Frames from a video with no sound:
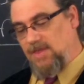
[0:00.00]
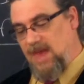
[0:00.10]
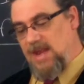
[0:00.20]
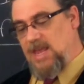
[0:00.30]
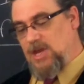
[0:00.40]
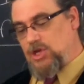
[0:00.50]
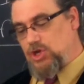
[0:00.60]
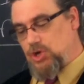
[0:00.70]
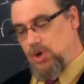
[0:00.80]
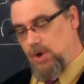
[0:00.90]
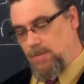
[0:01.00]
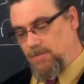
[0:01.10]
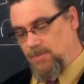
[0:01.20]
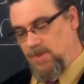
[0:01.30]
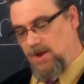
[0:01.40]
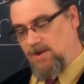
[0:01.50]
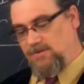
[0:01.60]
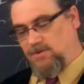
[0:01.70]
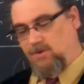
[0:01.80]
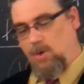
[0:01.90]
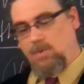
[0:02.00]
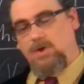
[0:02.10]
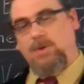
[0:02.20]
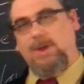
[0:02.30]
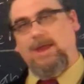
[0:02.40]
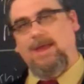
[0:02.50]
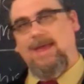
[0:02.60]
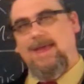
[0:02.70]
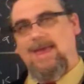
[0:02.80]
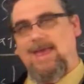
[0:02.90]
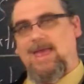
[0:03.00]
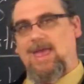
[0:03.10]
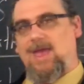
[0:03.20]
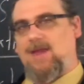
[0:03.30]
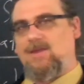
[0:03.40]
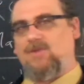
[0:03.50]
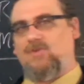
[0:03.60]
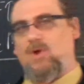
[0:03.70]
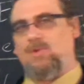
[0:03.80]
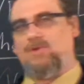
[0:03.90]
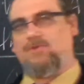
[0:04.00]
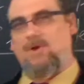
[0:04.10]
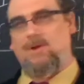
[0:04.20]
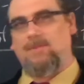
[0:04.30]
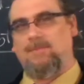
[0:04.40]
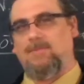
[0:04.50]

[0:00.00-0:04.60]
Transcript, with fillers: then he is sure that it is his own doing and his own desert.